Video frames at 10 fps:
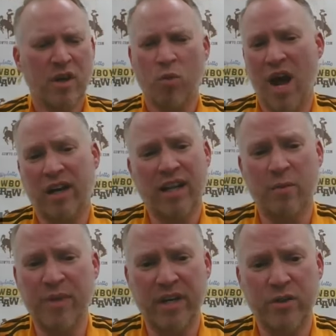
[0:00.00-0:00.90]
We're not going to let
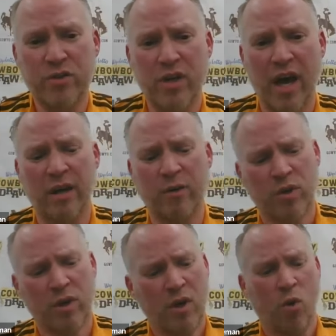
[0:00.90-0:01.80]
them beat us.
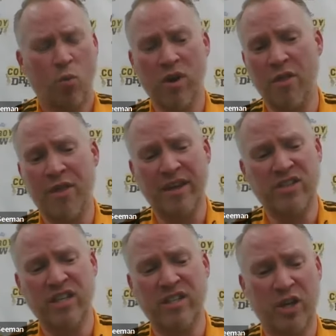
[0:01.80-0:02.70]
And one of the
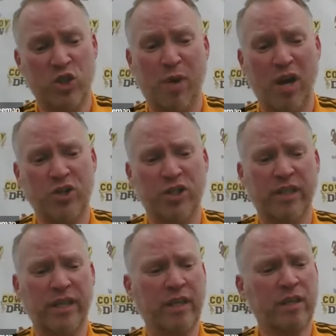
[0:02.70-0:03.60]
things he did,
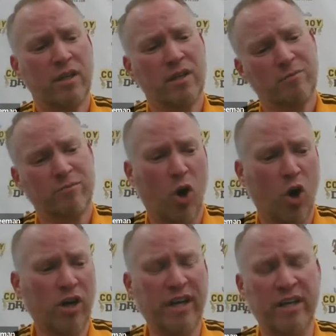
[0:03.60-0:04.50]
especially
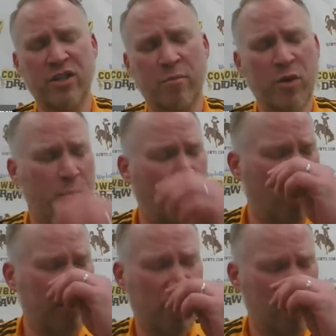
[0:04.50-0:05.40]
early into the middle
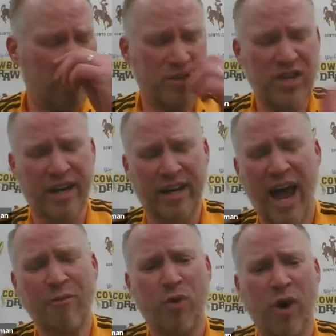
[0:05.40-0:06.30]
part of the second
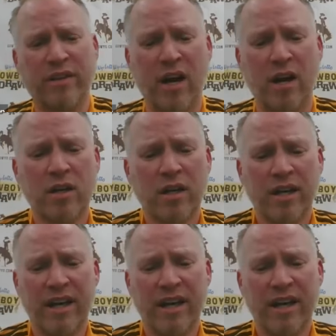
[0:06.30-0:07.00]
half right there,